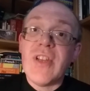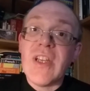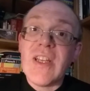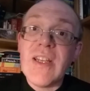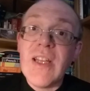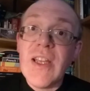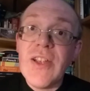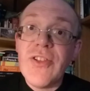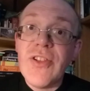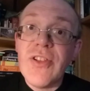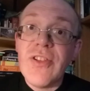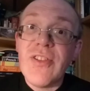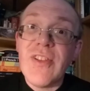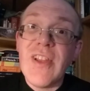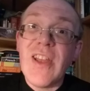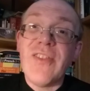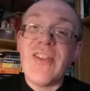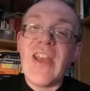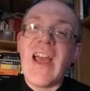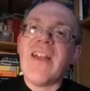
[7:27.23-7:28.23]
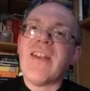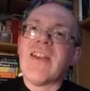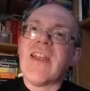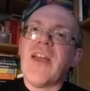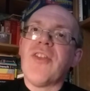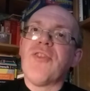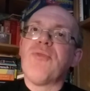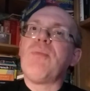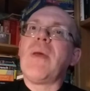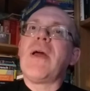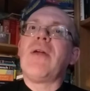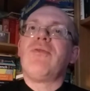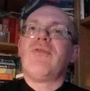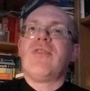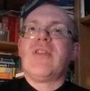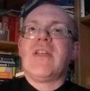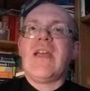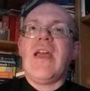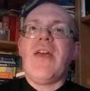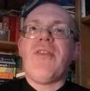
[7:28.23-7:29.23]
Ignatius says and gets bound
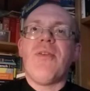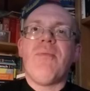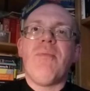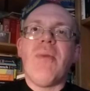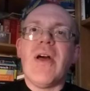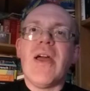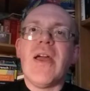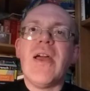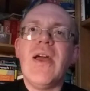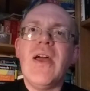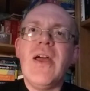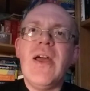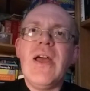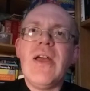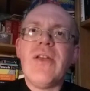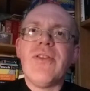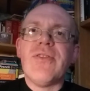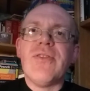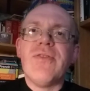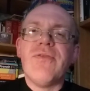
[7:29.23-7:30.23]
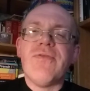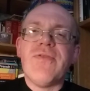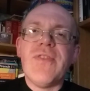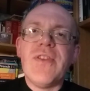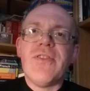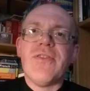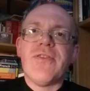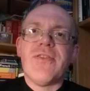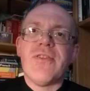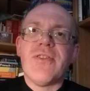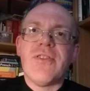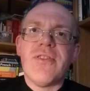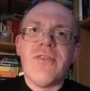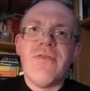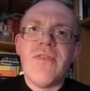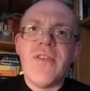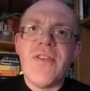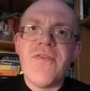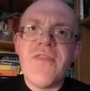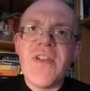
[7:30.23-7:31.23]
together by St. Vincent of
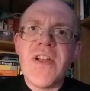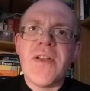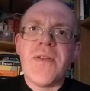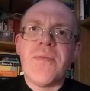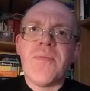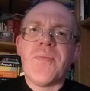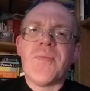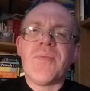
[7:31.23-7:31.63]
Lérins.